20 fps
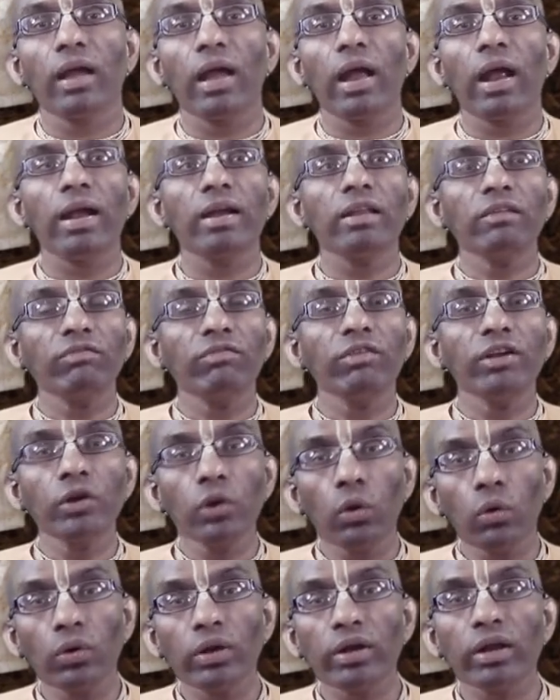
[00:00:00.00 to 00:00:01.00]
And if we
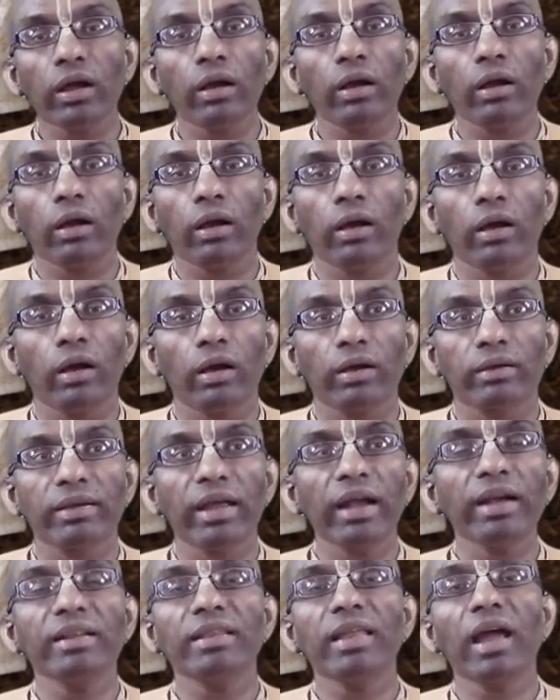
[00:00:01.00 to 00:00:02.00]
don't uh,
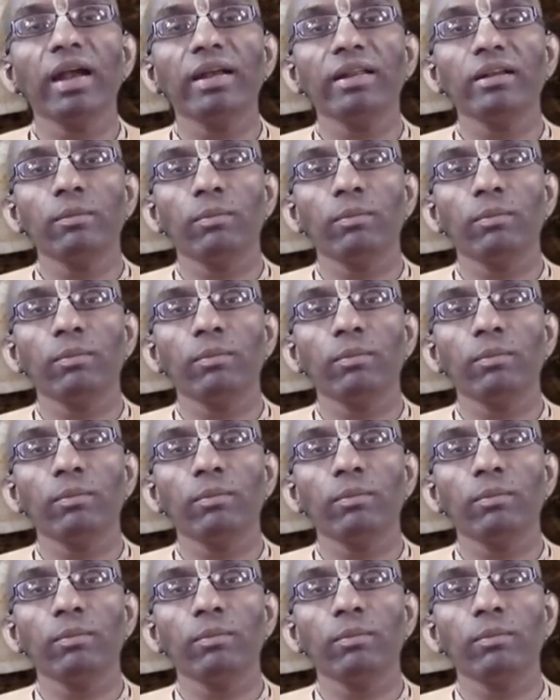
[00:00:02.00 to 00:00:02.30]
get that in